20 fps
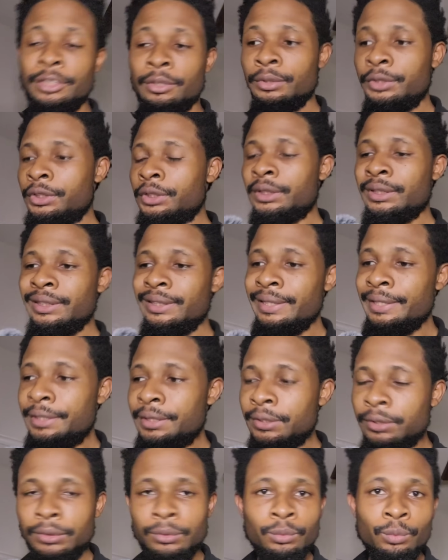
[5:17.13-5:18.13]
right, so just
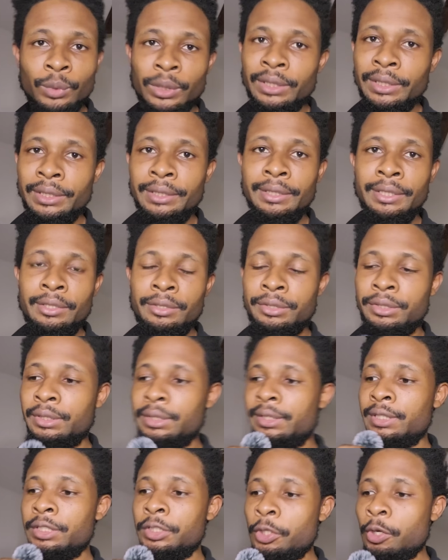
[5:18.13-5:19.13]
listen really closely
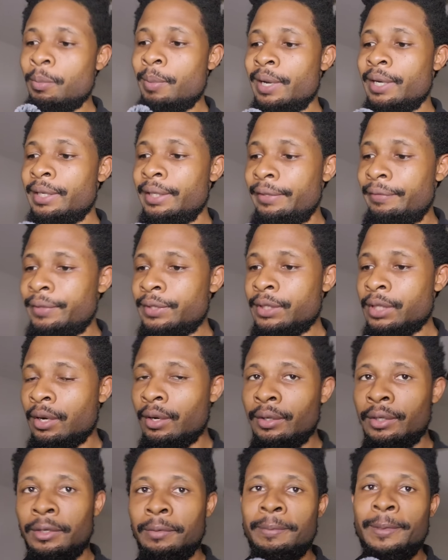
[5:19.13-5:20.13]
to this. Nobody even
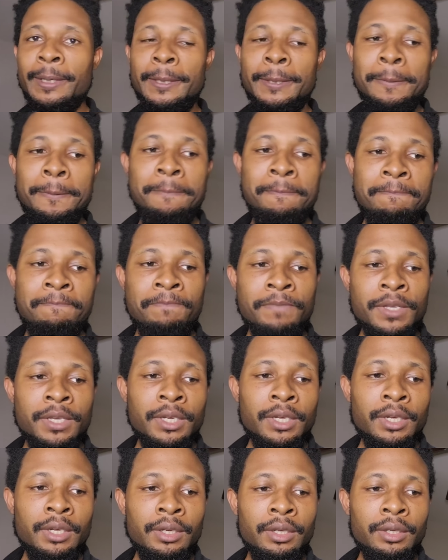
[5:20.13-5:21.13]
talking about it.
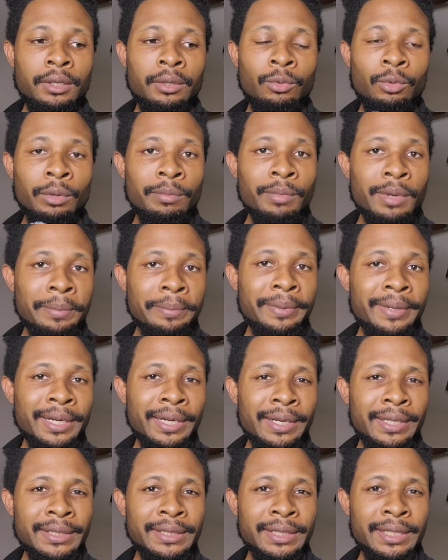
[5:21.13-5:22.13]
Remember
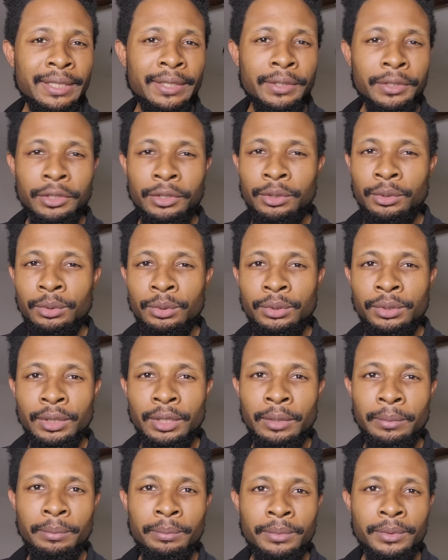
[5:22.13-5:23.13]
how I said they're going to do
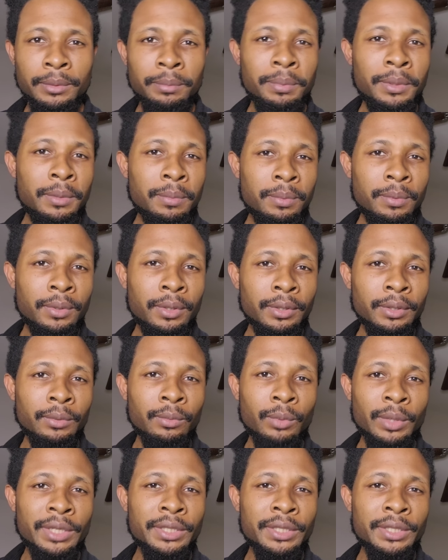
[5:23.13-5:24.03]
something to people on the